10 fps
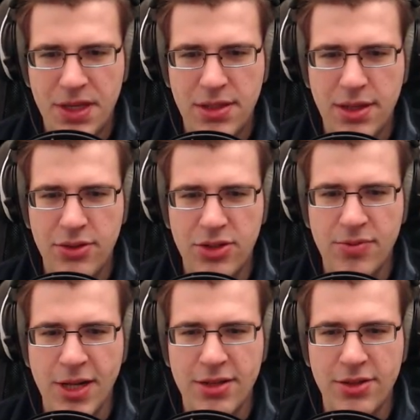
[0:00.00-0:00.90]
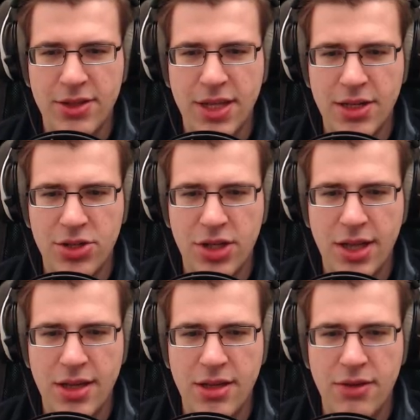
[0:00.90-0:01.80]
Hisano smiles
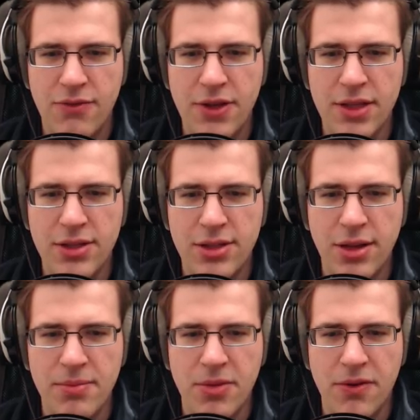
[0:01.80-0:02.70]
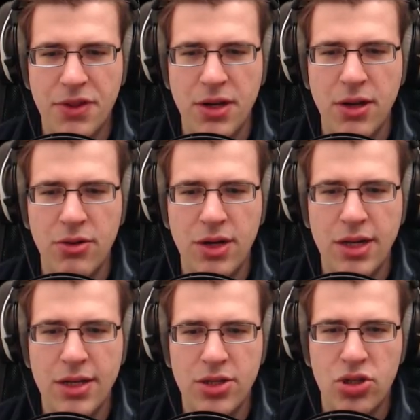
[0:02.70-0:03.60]
nostalgically. He feels some of the
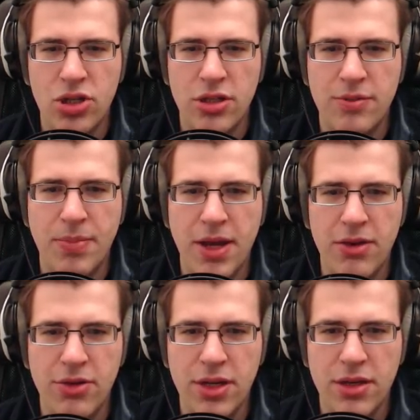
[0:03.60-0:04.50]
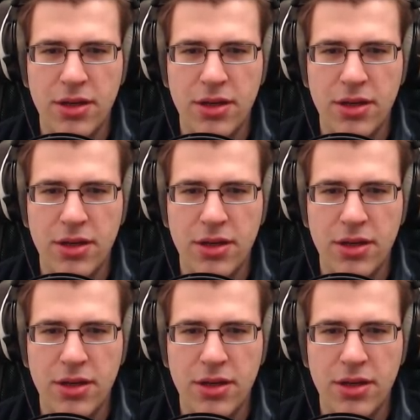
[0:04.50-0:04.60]
loneliness she is bearing.